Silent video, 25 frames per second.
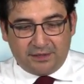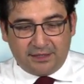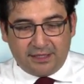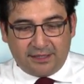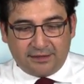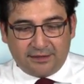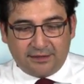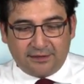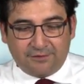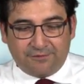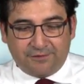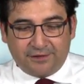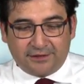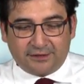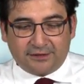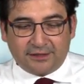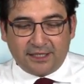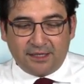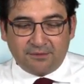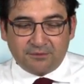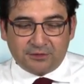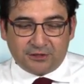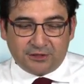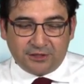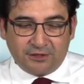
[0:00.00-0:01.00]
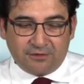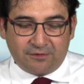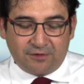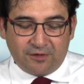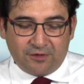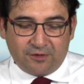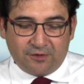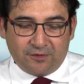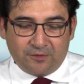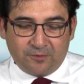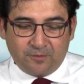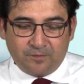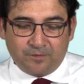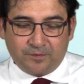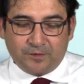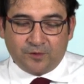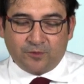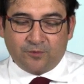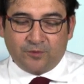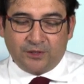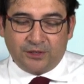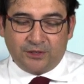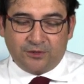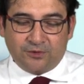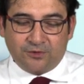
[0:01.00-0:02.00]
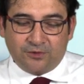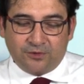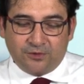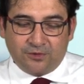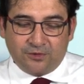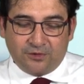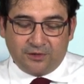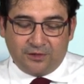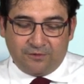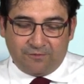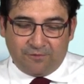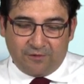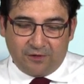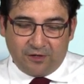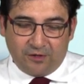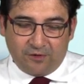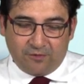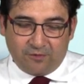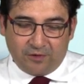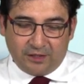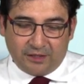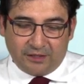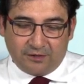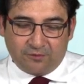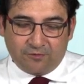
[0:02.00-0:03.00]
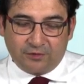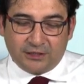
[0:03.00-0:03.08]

that if at time zero we do the following: